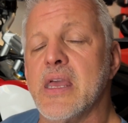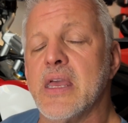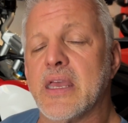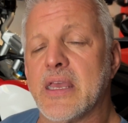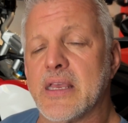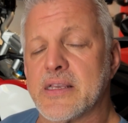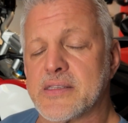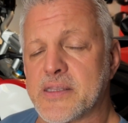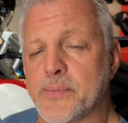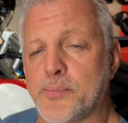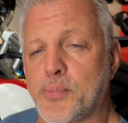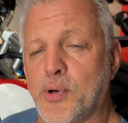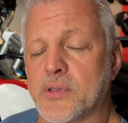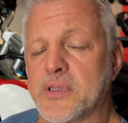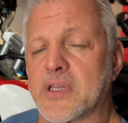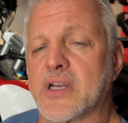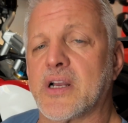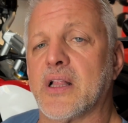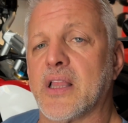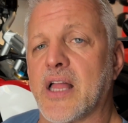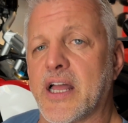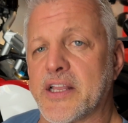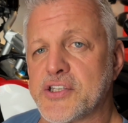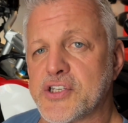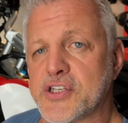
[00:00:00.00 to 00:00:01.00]
is to pull the
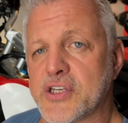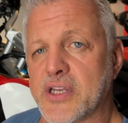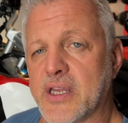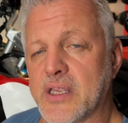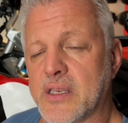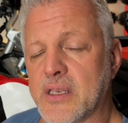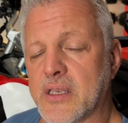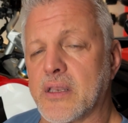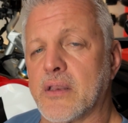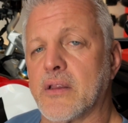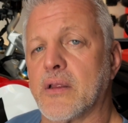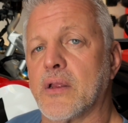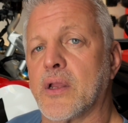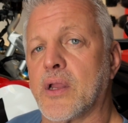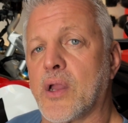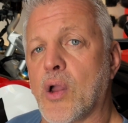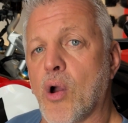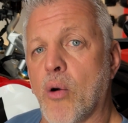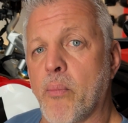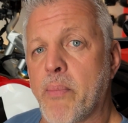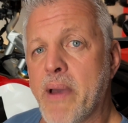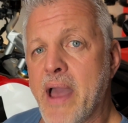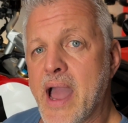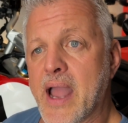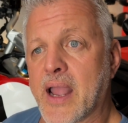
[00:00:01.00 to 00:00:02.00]
clutch in,
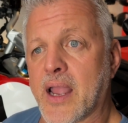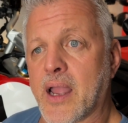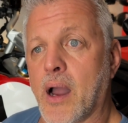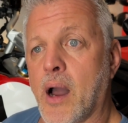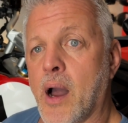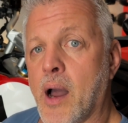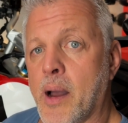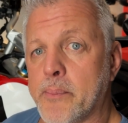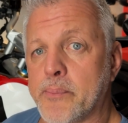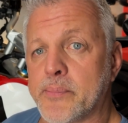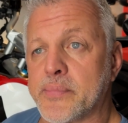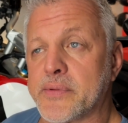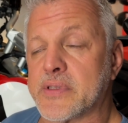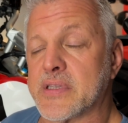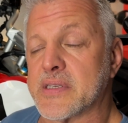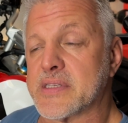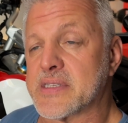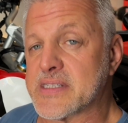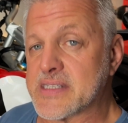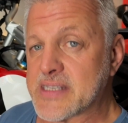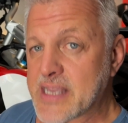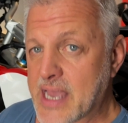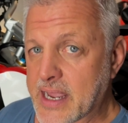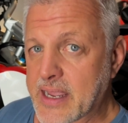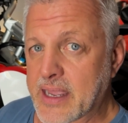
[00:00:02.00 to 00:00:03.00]
go back up to
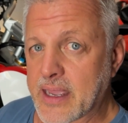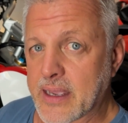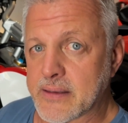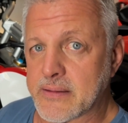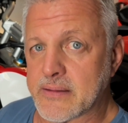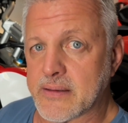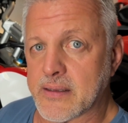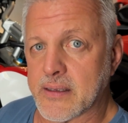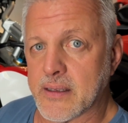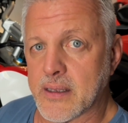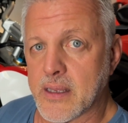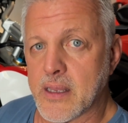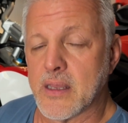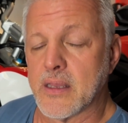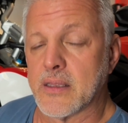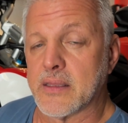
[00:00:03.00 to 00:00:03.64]
second,